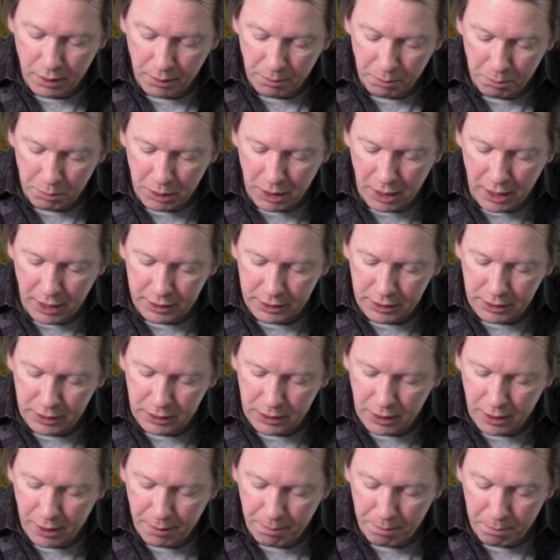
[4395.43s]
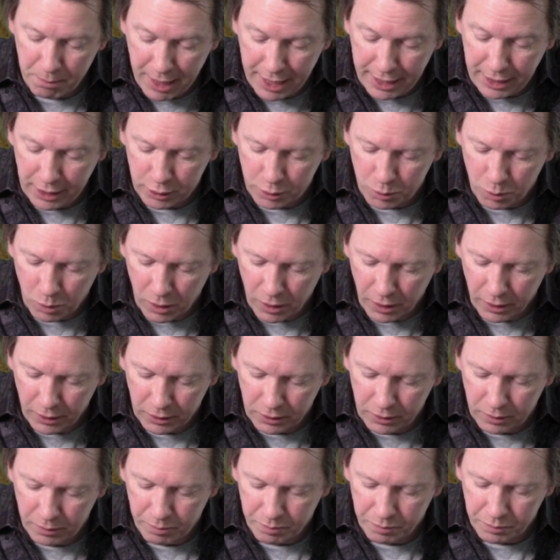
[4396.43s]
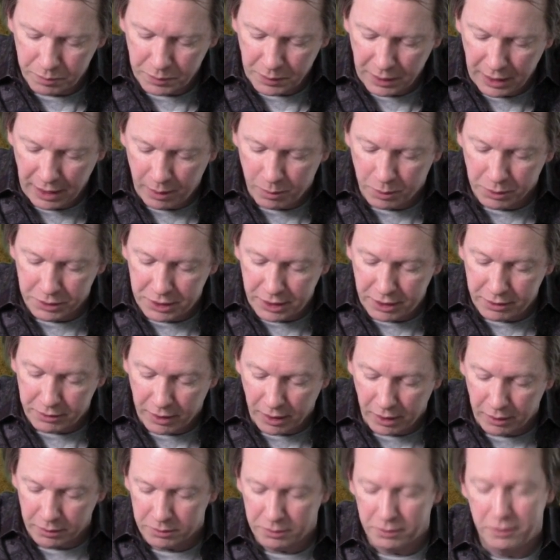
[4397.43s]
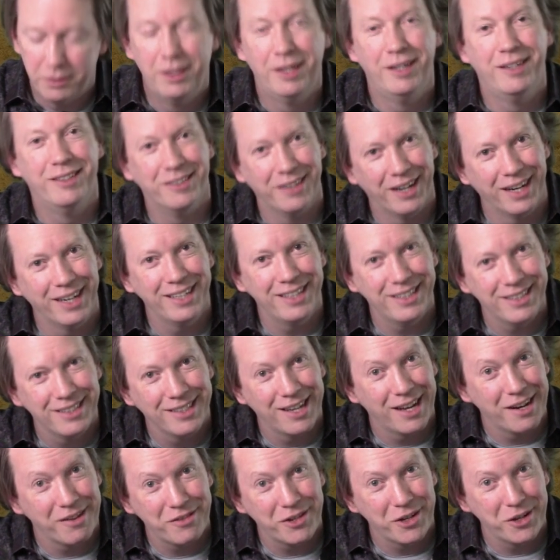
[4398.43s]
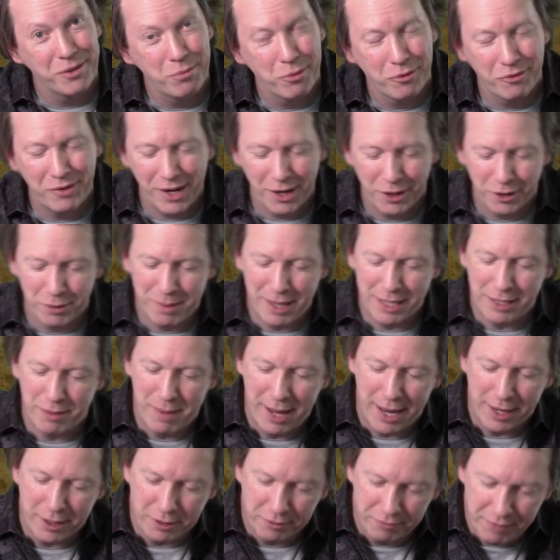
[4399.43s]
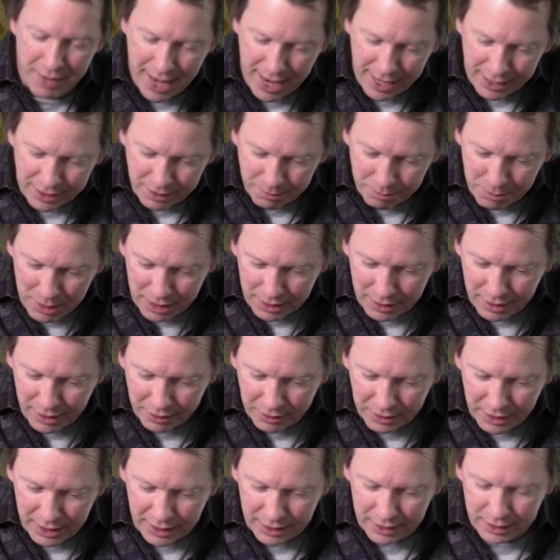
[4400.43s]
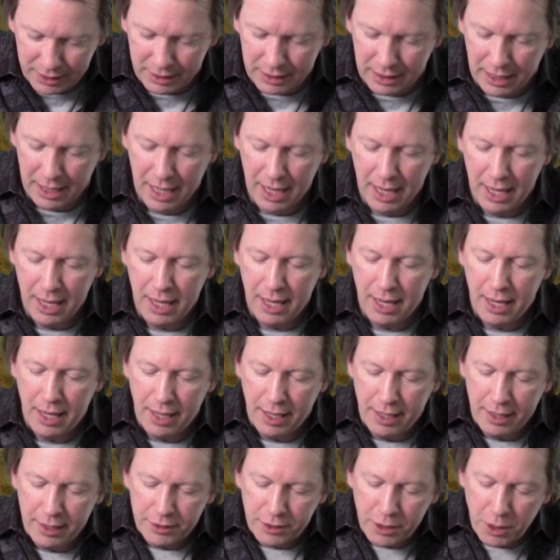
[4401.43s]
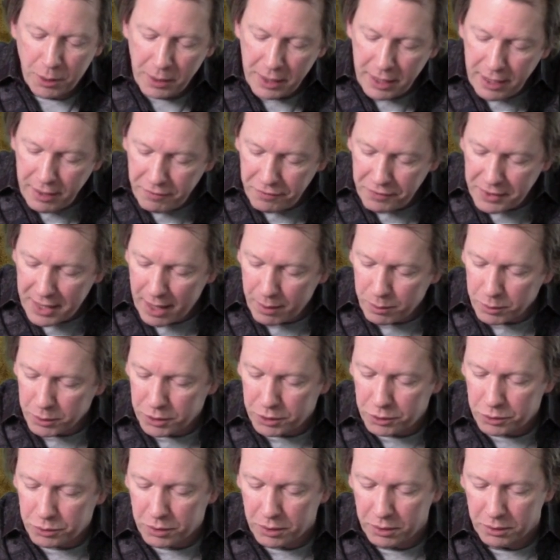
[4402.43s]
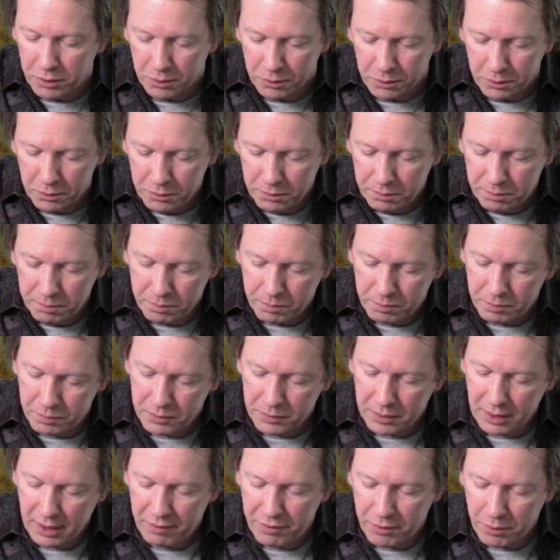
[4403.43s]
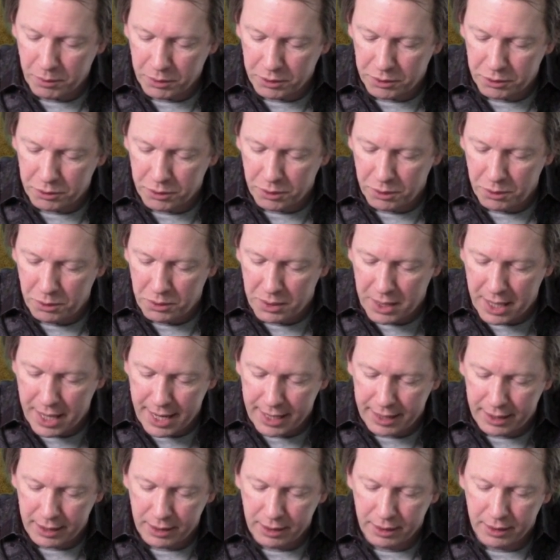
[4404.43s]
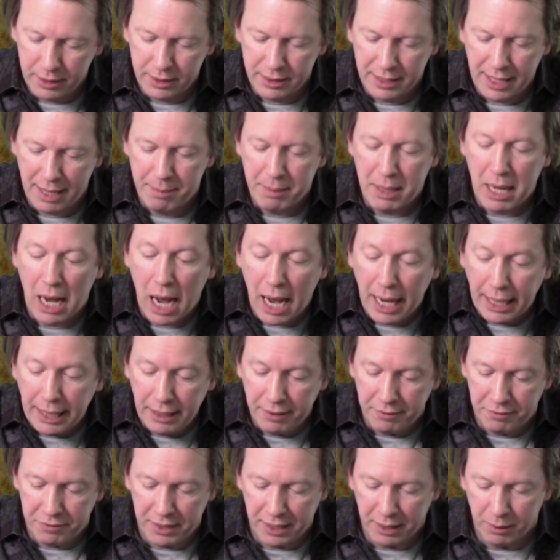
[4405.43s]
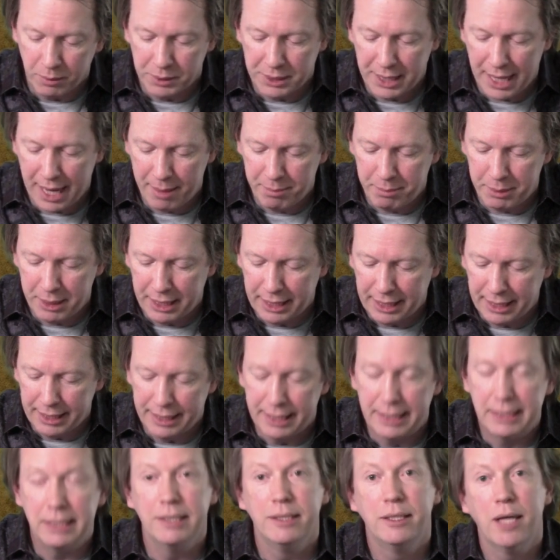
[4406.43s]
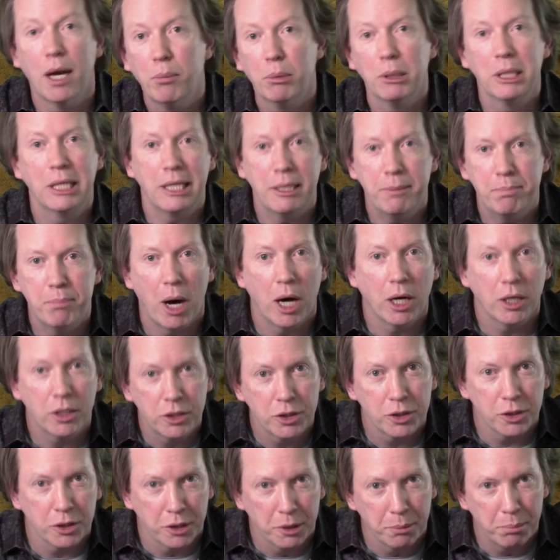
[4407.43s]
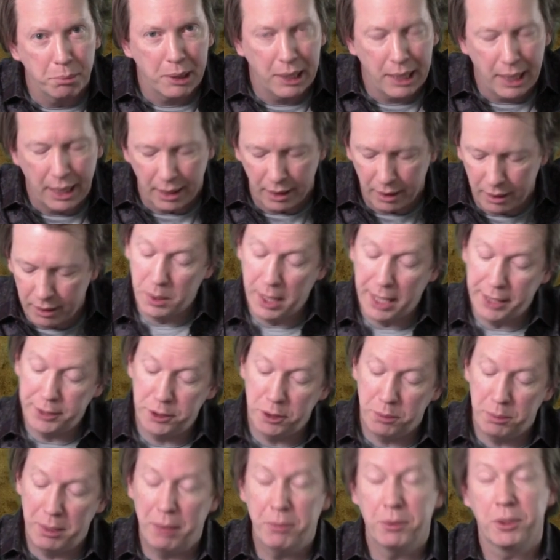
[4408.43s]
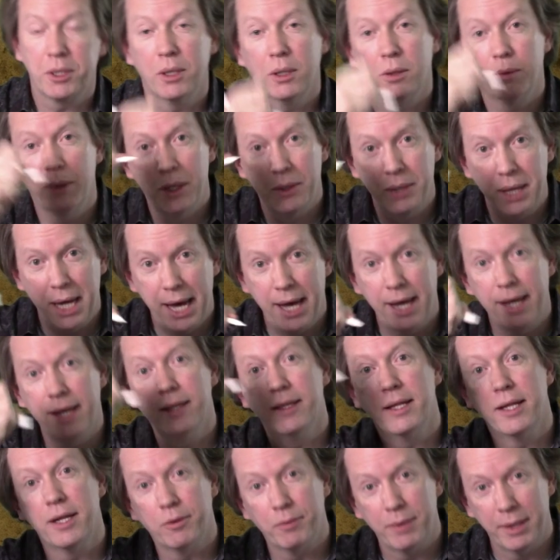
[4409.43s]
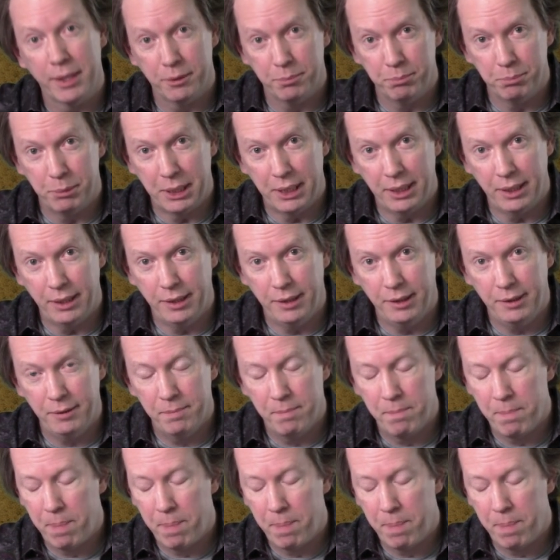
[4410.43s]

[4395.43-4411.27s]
plus -1 equals 0, right? Not a very profound mathematical fact, but there it is. So if that were true, if it were true that the same kind of thing was happening in this doubly punctured plane, I should be able to go around A and then around B.